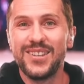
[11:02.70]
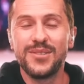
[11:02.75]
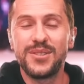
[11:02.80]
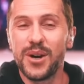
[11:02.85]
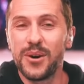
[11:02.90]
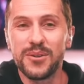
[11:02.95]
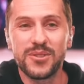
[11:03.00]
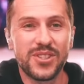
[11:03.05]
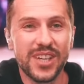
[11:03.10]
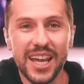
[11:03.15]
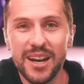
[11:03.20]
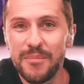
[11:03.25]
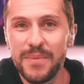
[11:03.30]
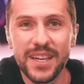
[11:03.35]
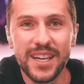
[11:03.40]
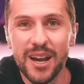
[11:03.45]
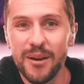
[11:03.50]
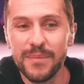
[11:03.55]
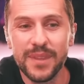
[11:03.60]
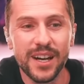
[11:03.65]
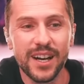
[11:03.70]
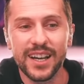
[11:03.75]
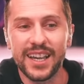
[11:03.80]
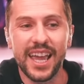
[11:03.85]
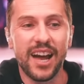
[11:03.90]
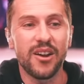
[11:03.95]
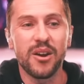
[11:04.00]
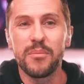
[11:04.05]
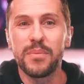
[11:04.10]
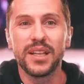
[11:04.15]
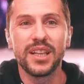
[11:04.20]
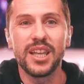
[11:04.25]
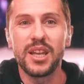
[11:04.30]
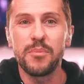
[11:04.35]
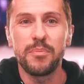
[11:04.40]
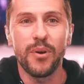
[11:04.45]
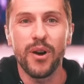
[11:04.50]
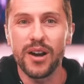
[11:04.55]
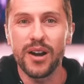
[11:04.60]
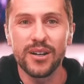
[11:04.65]
you don't try to become their
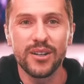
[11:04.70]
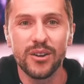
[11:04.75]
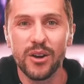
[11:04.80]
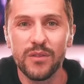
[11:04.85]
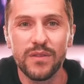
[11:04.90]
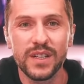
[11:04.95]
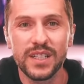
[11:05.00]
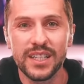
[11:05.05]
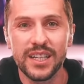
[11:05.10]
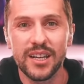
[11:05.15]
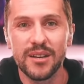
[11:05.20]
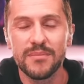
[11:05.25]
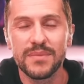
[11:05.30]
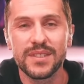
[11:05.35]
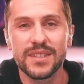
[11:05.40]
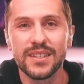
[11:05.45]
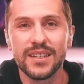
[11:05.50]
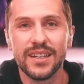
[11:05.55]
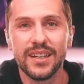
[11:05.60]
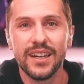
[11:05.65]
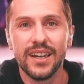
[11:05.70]
accountability partner over DMs.